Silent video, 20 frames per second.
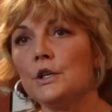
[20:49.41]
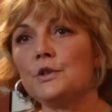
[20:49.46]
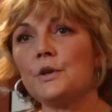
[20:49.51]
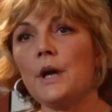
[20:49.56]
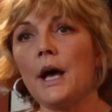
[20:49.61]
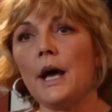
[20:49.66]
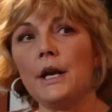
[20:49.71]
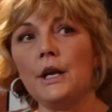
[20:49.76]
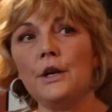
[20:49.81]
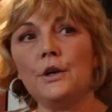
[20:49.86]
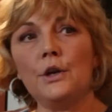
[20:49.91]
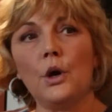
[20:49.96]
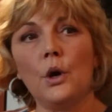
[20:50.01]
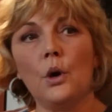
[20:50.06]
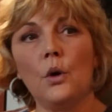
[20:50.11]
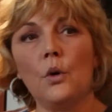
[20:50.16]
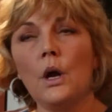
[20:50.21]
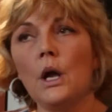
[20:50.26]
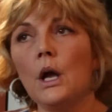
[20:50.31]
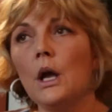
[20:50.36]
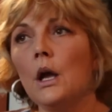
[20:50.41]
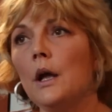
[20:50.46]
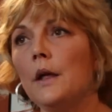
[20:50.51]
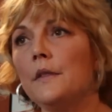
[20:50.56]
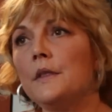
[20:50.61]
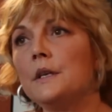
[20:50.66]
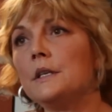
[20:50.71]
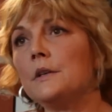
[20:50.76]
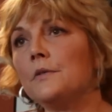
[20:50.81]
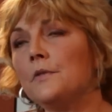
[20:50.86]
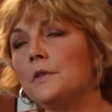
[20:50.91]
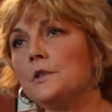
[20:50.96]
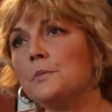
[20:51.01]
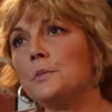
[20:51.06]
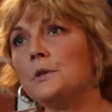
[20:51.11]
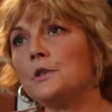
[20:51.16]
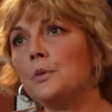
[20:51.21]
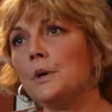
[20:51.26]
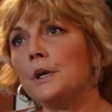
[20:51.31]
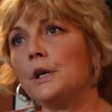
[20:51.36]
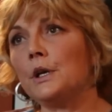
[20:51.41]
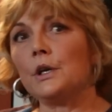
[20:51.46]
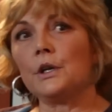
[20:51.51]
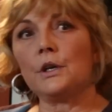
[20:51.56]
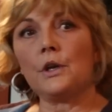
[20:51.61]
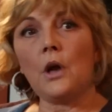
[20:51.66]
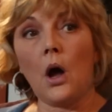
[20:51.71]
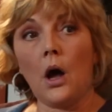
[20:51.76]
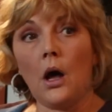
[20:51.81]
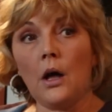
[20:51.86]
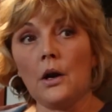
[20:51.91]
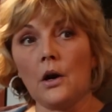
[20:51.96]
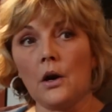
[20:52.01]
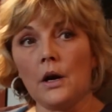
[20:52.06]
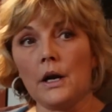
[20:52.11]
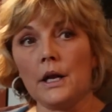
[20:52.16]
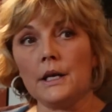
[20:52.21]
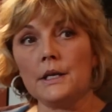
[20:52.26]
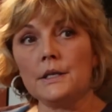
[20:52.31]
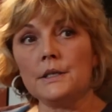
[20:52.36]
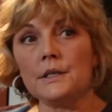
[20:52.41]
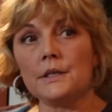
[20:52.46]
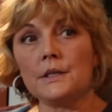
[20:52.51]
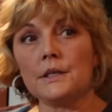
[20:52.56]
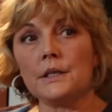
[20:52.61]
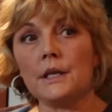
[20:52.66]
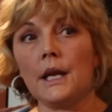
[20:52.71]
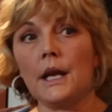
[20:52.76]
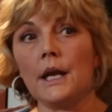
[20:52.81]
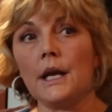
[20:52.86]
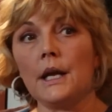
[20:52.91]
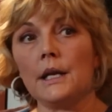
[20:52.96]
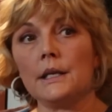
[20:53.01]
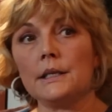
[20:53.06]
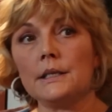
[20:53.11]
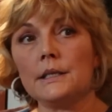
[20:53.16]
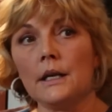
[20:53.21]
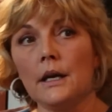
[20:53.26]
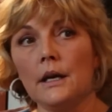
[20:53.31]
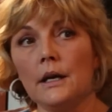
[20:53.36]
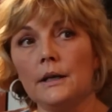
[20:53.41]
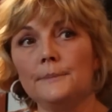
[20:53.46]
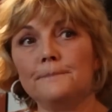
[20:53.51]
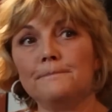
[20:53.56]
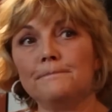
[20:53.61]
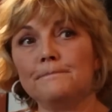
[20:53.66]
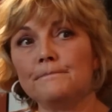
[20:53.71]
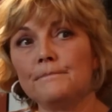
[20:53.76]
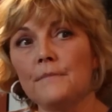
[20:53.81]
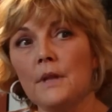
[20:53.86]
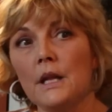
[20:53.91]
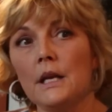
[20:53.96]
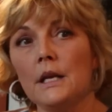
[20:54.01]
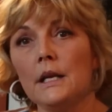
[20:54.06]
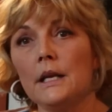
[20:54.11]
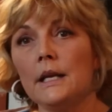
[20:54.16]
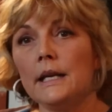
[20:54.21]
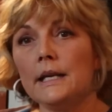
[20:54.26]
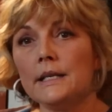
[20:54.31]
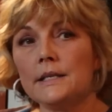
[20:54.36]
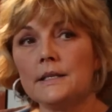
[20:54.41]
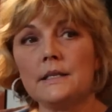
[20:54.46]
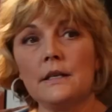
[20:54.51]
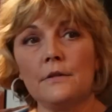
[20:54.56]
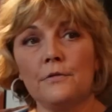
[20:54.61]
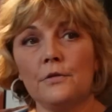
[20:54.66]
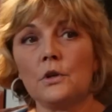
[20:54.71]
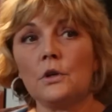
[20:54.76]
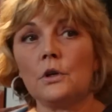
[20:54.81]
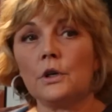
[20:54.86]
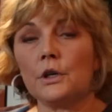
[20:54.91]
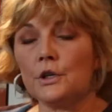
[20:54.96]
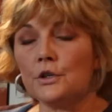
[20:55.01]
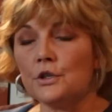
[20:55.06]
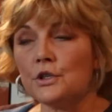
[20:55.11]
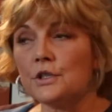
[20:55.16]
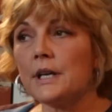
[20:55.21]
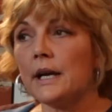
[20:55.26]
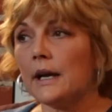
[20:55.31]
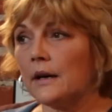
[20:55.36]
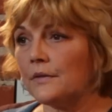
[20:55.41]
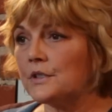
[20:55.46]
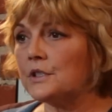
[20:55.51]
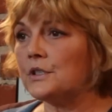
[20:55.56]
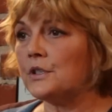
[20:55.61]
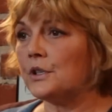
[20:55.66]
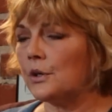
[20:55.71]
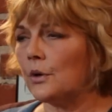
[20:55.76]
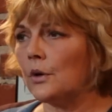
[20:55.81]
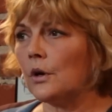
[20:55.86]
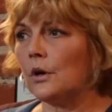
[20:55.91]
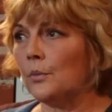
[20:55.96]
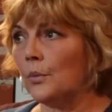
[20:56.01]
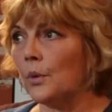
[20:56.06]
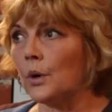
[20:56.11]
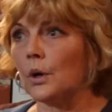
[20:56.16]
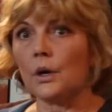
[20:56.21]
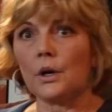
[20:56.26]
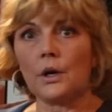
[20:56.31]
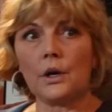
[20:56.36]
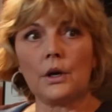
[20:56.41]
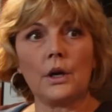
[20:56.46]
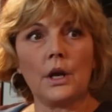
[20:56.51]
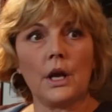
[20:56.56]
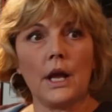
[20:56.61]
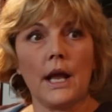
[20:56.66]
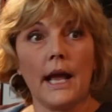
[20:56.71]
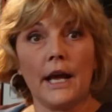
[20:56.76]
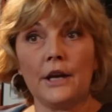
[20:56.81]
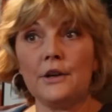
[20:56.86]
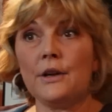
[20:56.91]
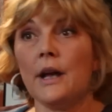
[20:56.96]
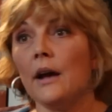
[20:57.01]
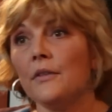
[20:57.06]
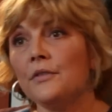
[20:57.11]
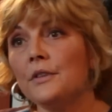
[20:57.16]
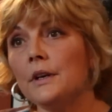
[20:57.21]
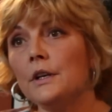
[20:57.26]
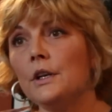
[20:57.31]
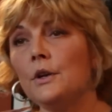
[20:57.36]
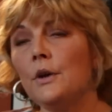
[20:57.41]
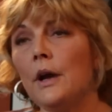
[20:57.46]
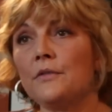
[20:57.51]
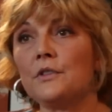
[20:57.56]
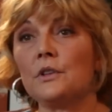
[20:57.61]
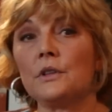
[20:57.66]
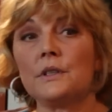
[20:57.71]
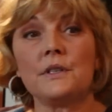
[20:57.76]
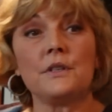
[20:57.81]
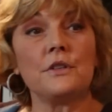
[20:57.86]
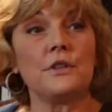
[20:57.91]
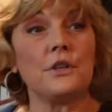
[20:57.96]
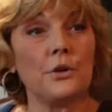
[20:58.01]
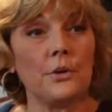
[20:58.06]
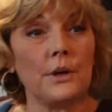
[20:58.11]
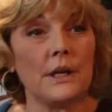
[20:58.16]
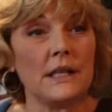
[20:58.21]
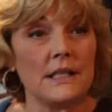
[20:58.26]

You know, so how do you know the difference between a good con artist and it's difficult. You just have to do your homework, and you have to listen to your